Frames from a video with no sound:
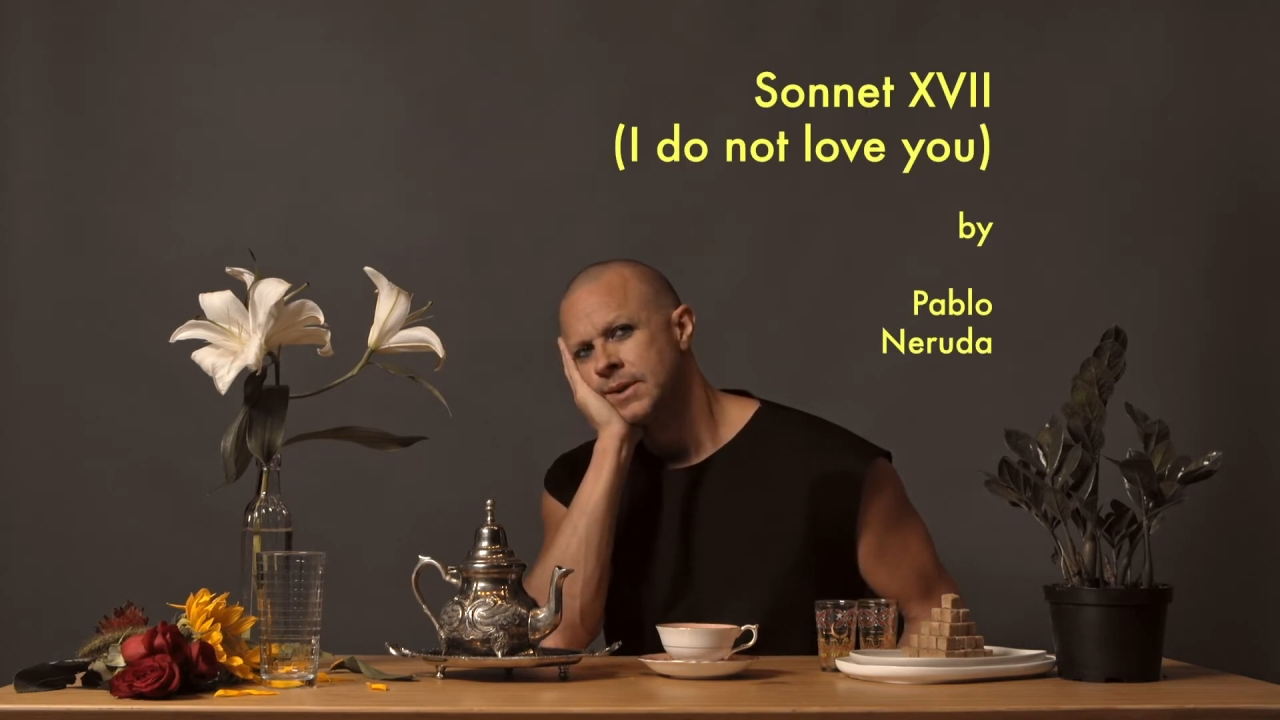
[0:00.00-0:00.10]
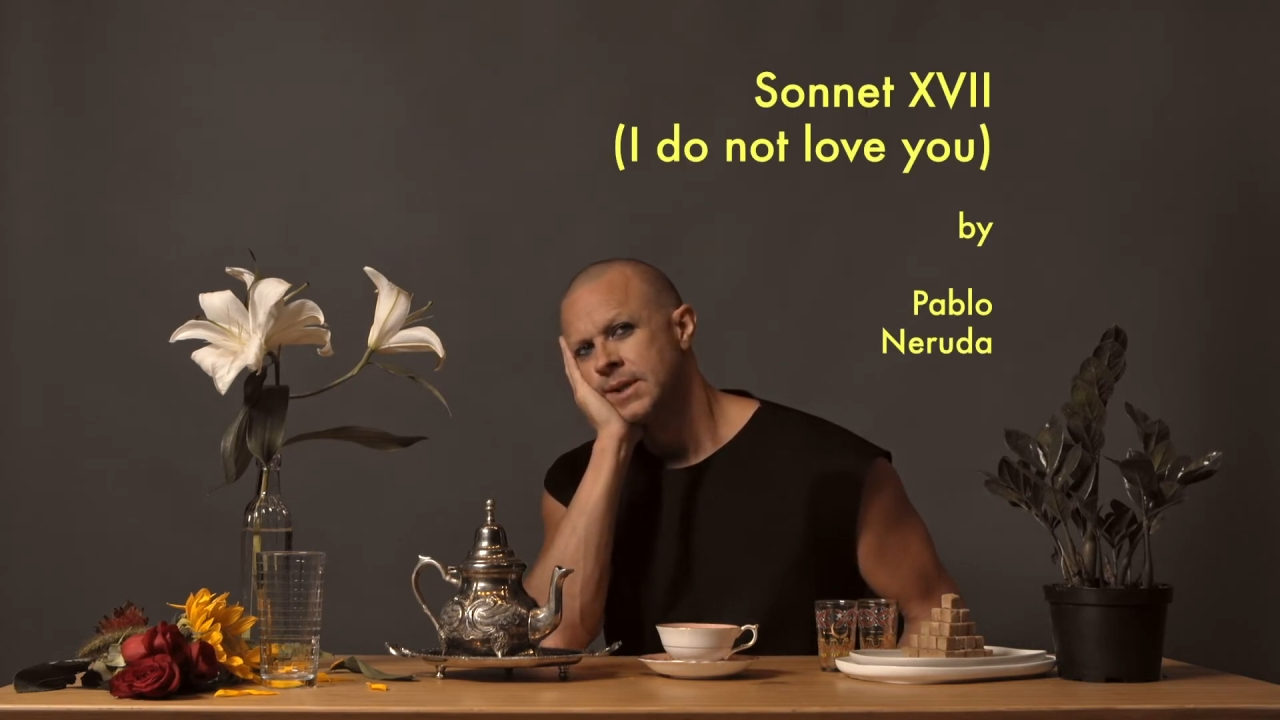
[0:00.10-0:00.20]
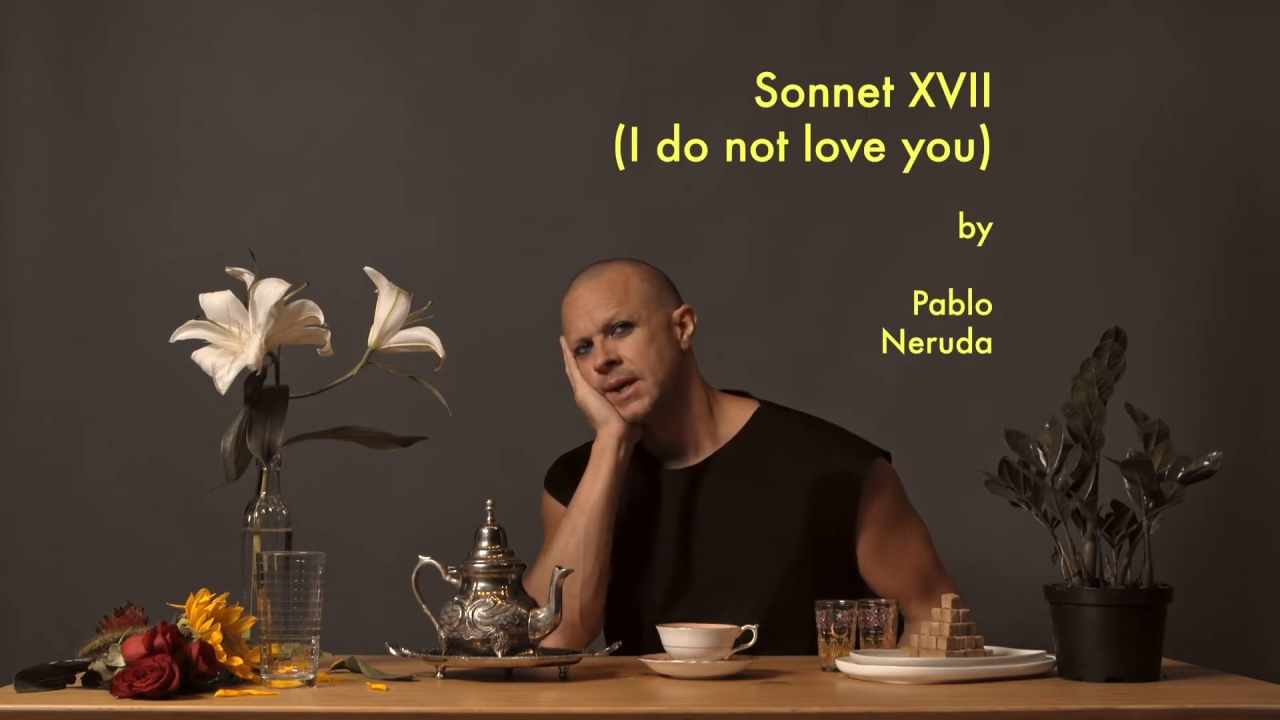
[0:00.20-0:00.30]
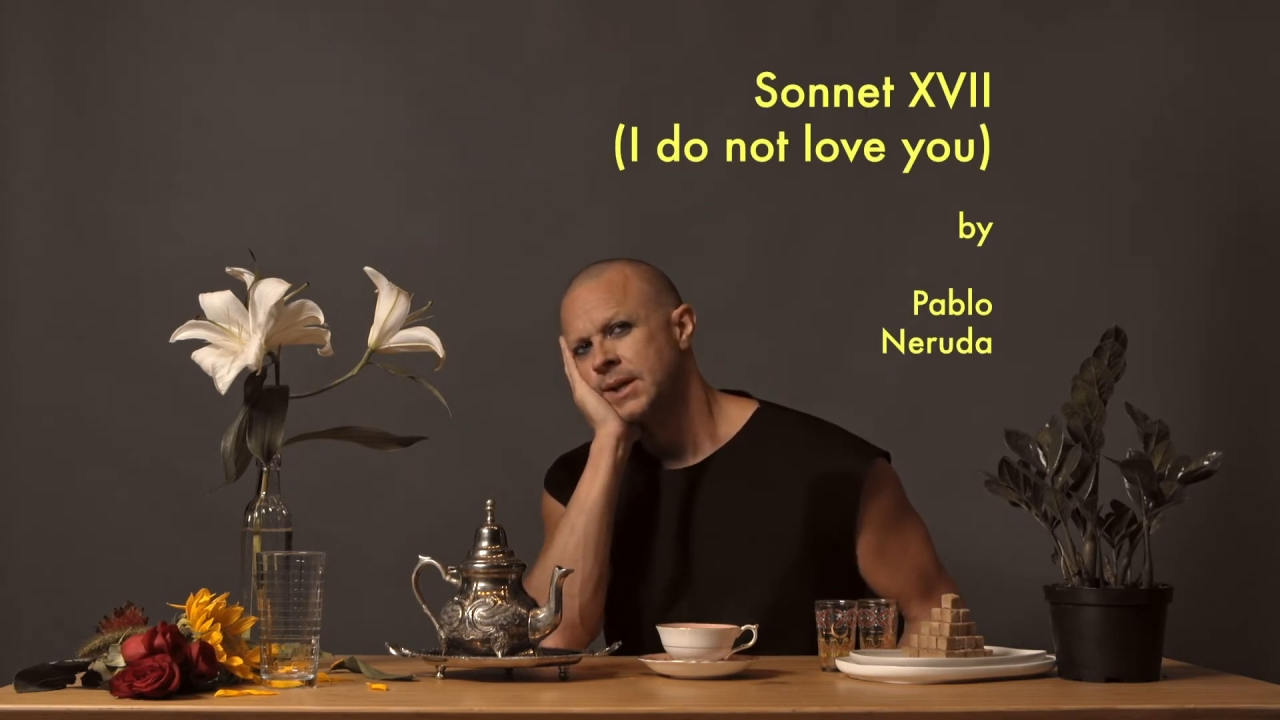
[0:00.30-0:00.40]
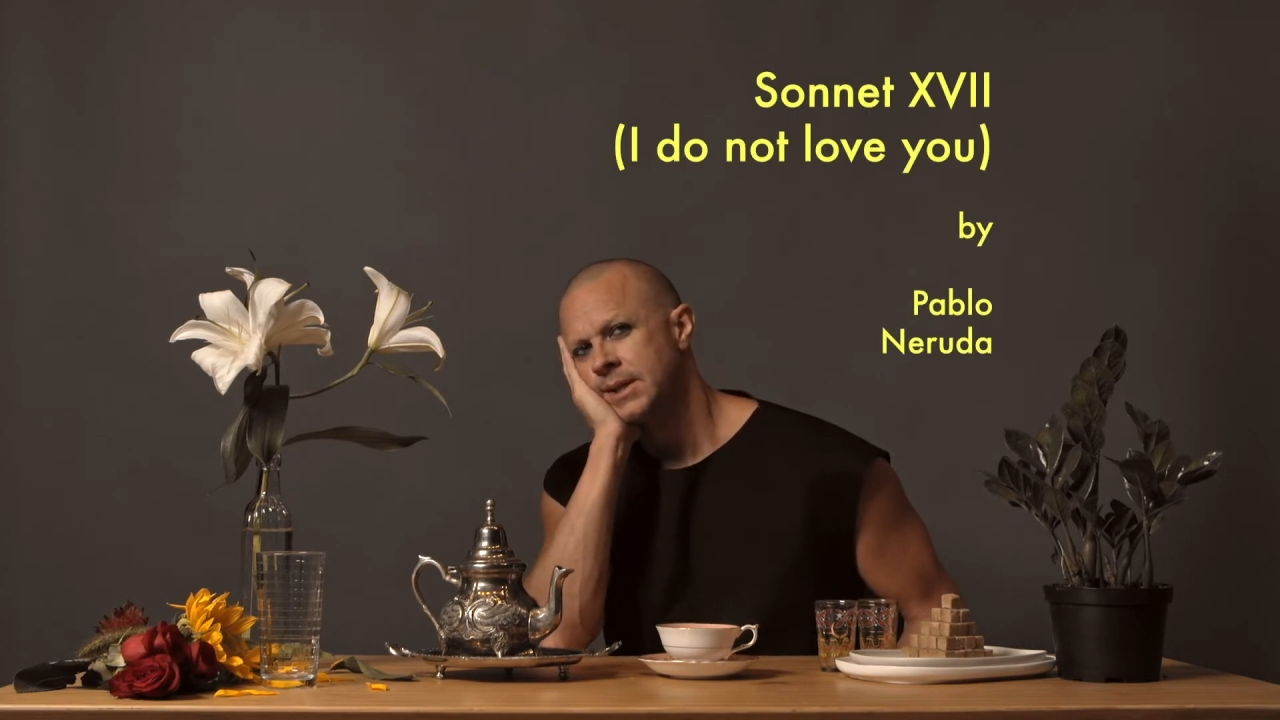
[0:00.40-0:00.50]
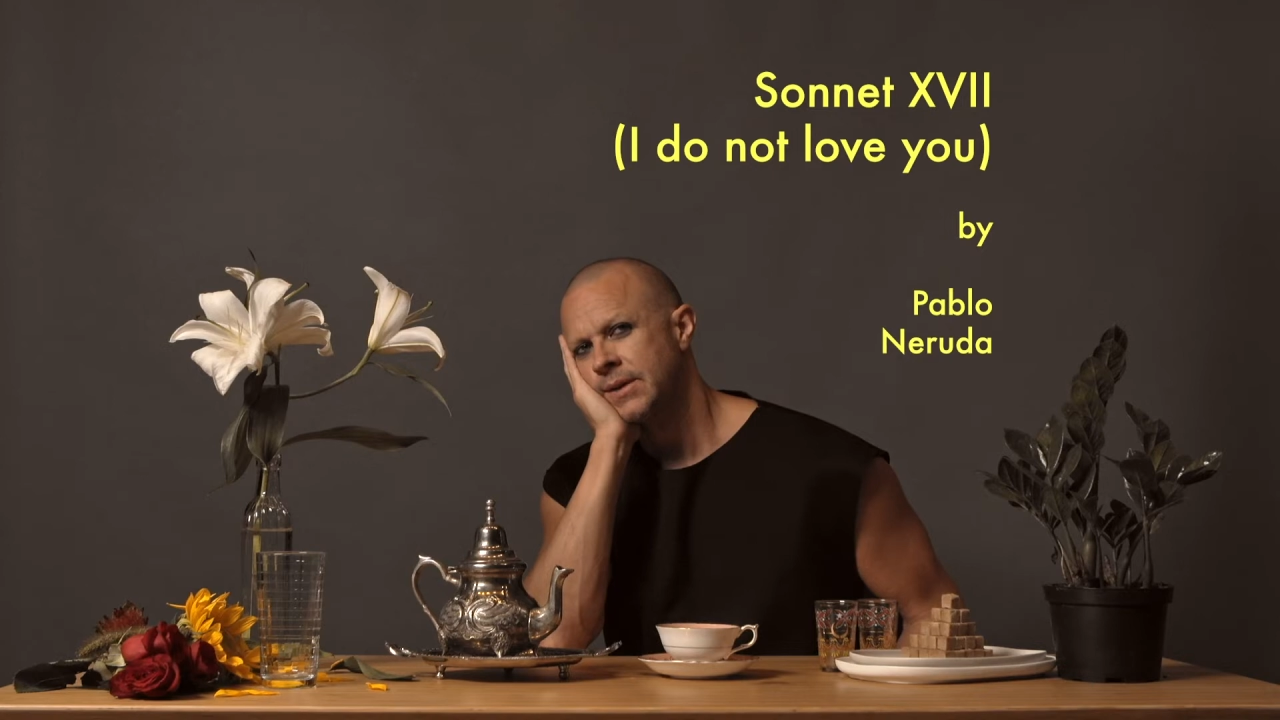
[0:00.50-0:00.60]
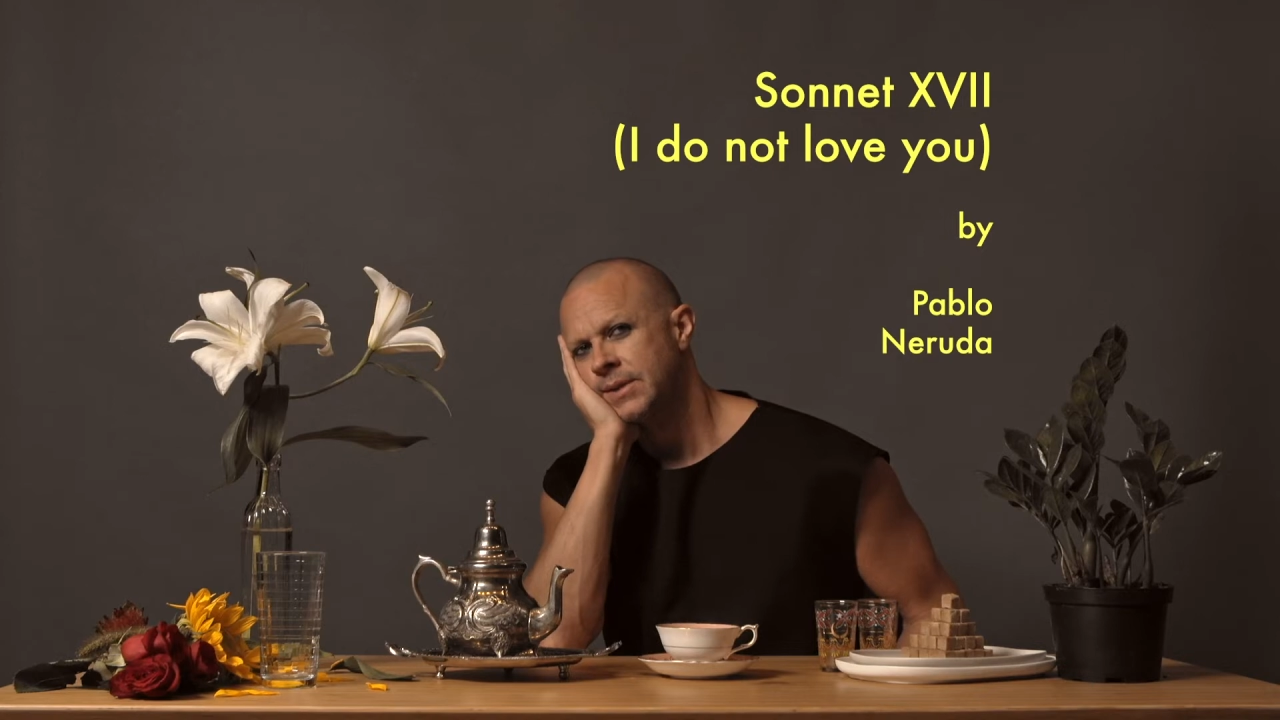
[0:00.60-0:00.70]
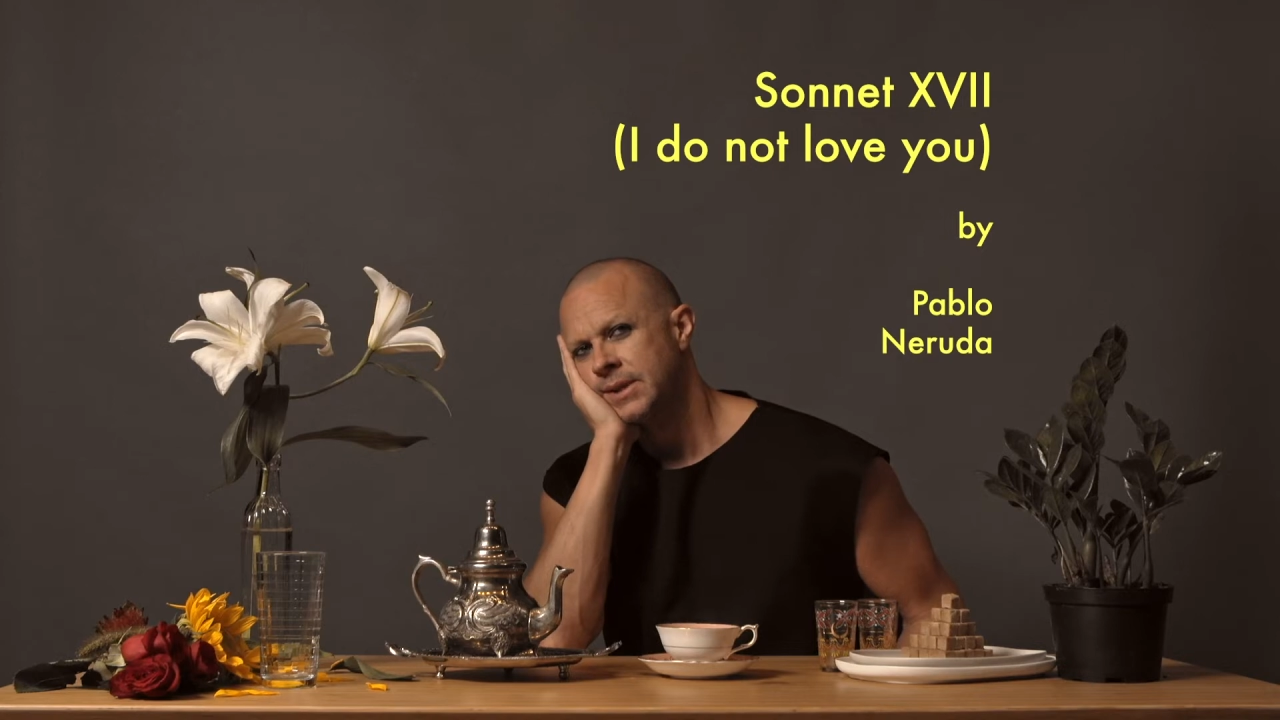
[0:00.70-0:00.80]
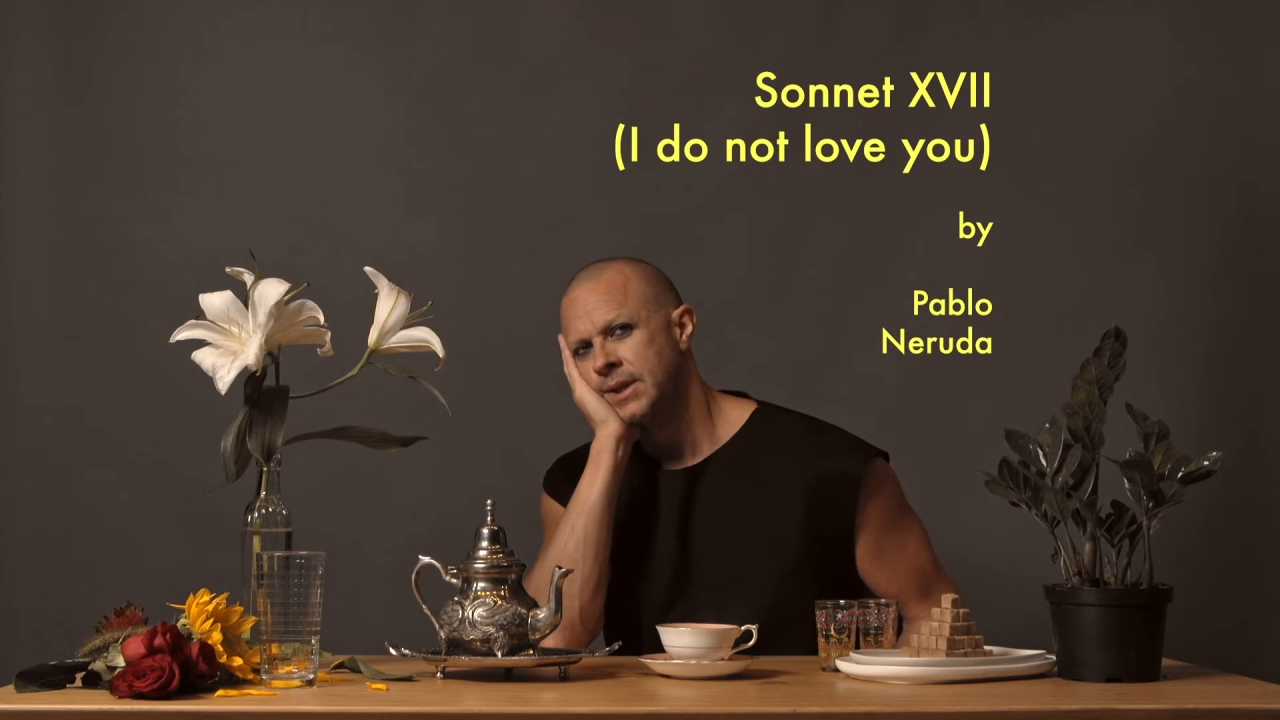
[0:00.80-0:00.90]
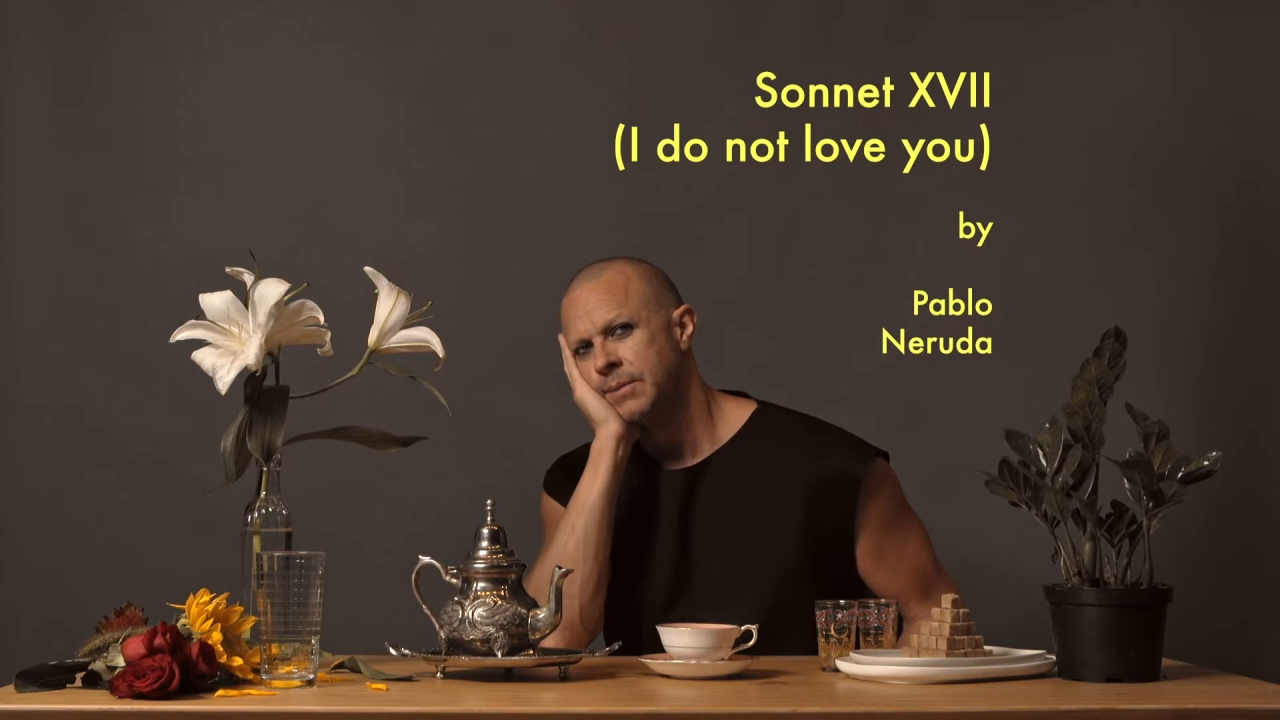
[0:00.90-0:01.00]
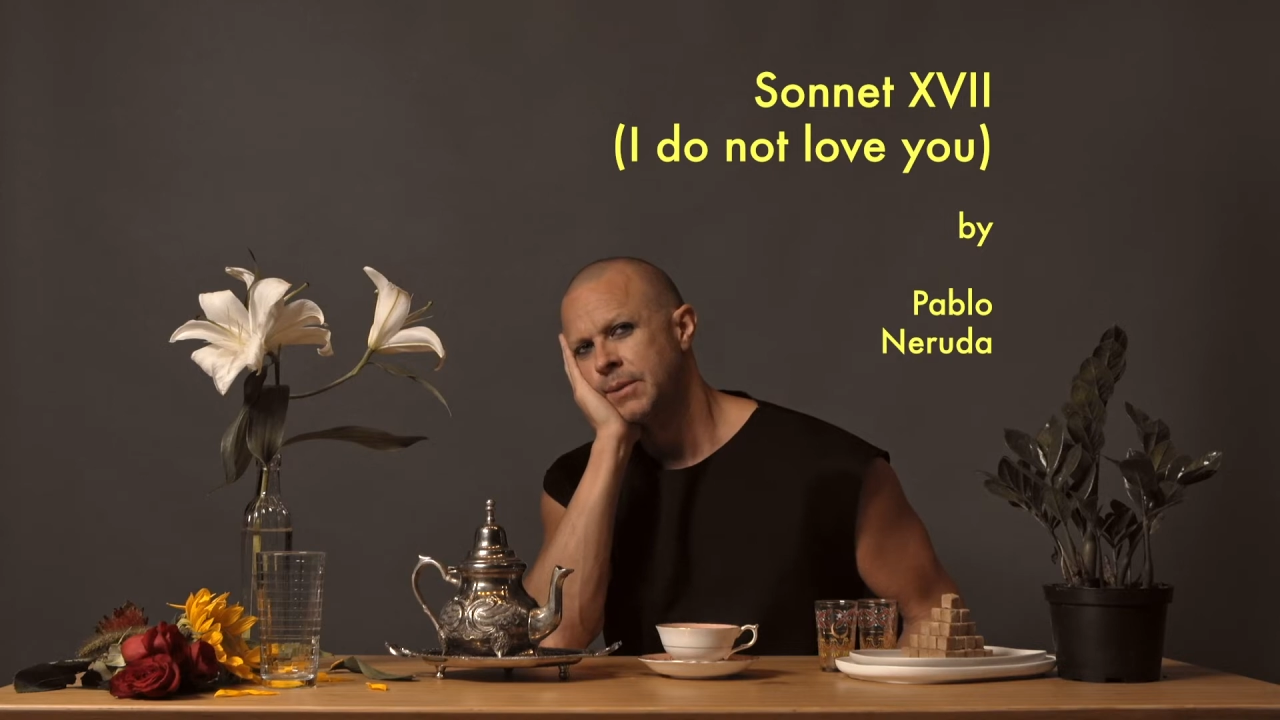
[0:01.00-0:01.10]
Sonnet 17